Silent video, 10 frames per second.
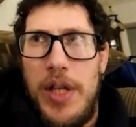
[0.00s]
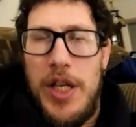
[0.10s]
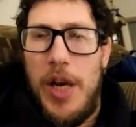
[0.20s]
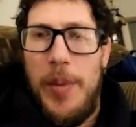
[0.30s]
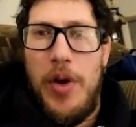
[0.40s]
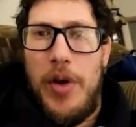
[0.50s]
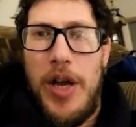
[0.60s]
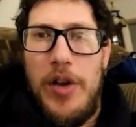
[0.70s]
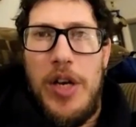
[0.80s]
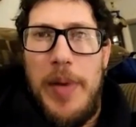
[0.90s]
They tell me,
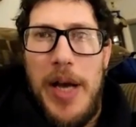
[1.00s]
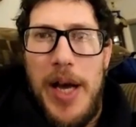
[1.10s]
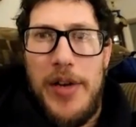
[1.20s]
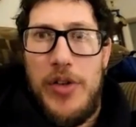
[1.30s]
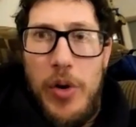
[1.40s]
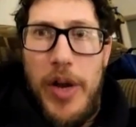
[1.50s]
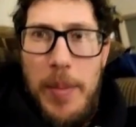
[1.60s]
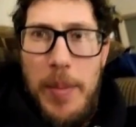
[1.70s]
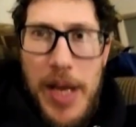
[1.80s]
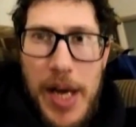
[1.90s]
okay, you need to be honest. Okay,
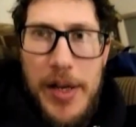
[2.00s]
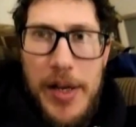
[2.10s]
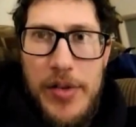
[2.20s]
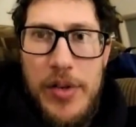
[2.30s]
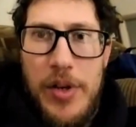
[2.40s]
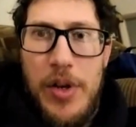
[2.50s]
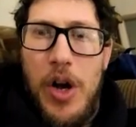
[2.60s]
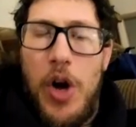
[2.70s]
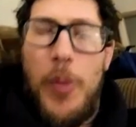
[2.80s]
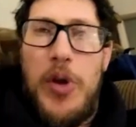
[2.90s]
I'm being honest.
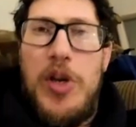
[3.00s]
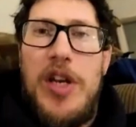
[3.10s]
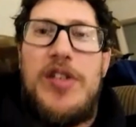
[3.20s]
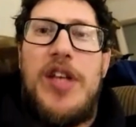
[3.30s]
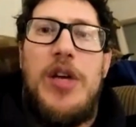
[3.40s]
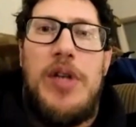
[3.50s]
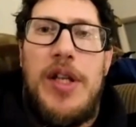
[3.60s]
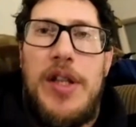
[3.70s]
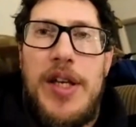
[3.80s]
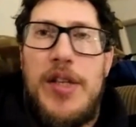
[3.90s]
Oh, but you need to say you
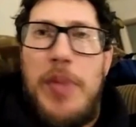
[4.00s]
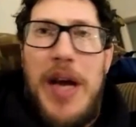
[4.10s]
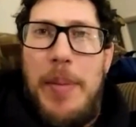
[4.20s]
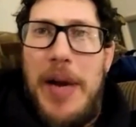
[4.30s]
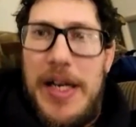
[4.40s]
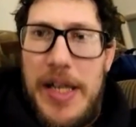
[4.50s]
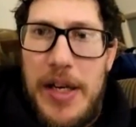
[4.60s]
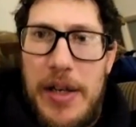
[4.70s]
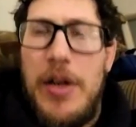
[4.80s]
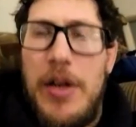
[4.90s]
did this, but I
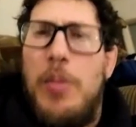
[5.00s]
didn't.